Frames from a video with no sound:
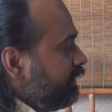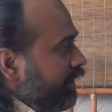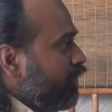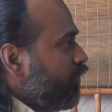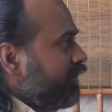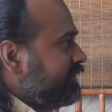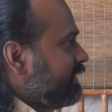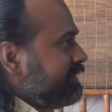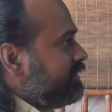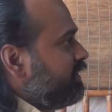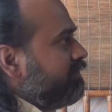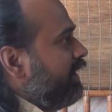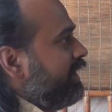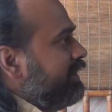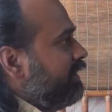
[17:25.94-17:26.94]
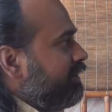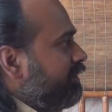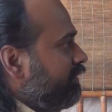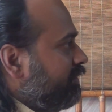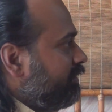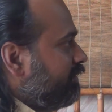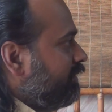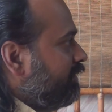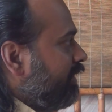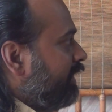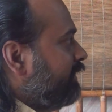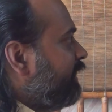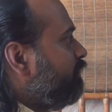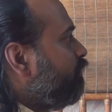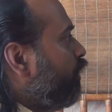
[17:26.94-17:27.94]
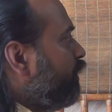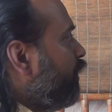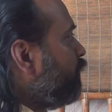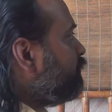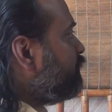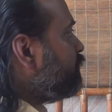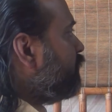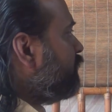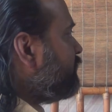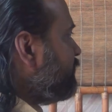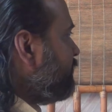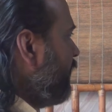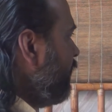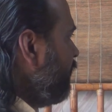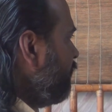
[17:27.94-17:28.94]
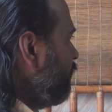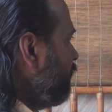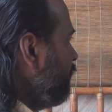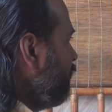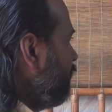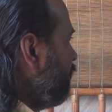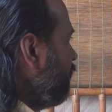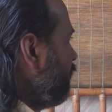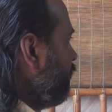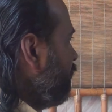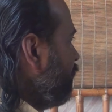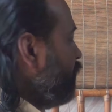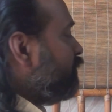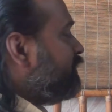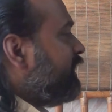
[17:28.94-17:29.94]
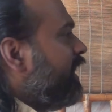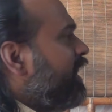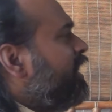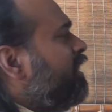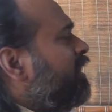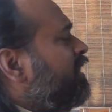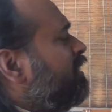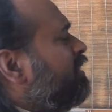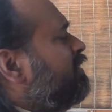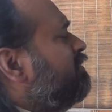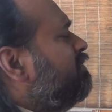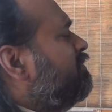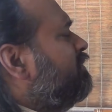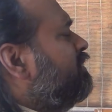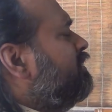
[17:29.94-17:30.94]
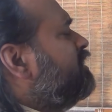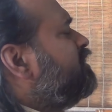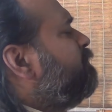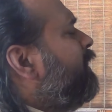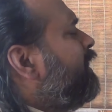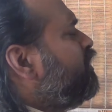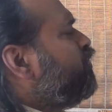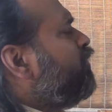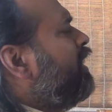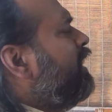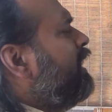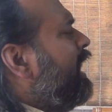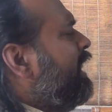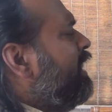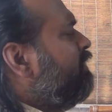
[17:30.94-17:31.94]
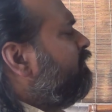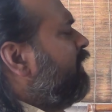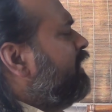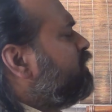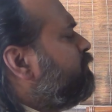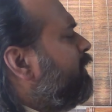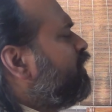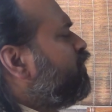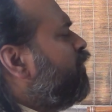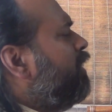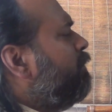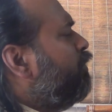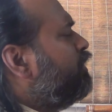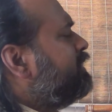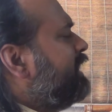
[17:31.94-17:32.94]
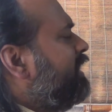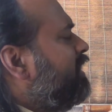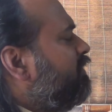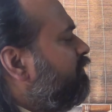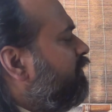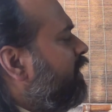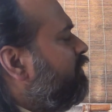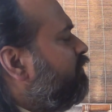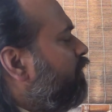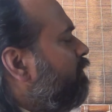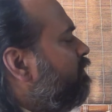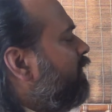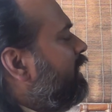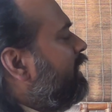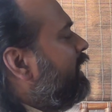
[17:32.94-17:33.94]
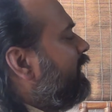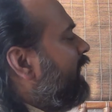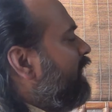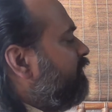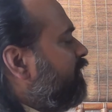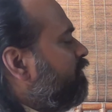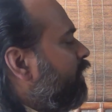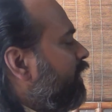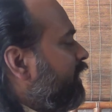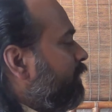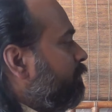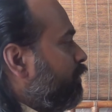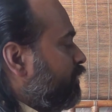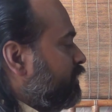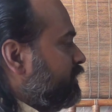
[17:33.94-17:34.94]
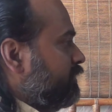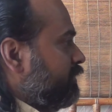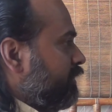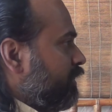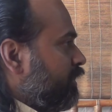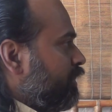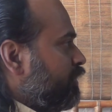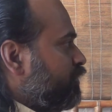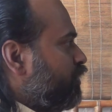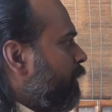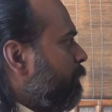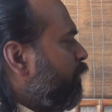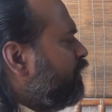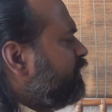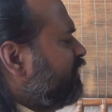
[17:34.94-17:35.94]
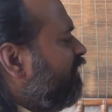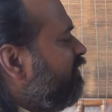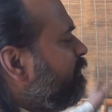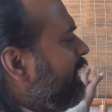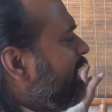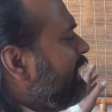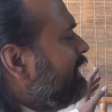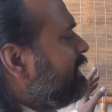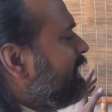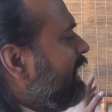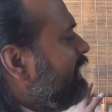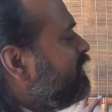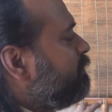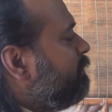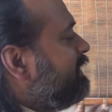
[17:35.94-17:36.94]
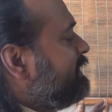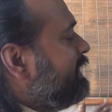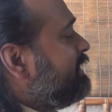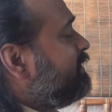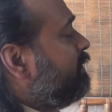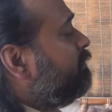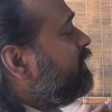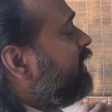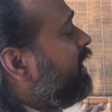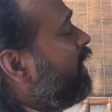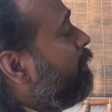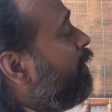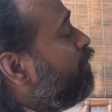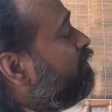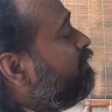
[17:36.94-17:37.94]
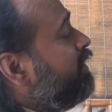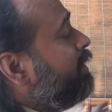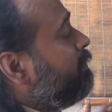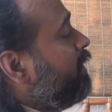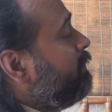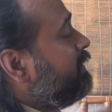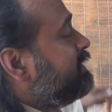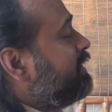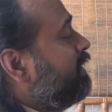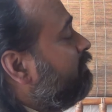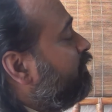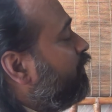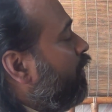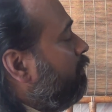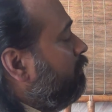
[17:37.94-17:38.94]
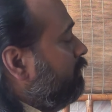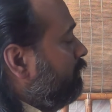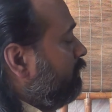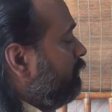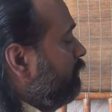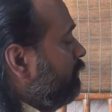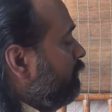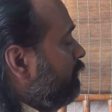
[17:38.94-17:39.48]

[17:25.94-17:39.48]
And then you are just divided. And then what do you say? You say, spiritual life and spiritual books are different from worldly life and worldly books. So the books of medical science may say something about where babies come from.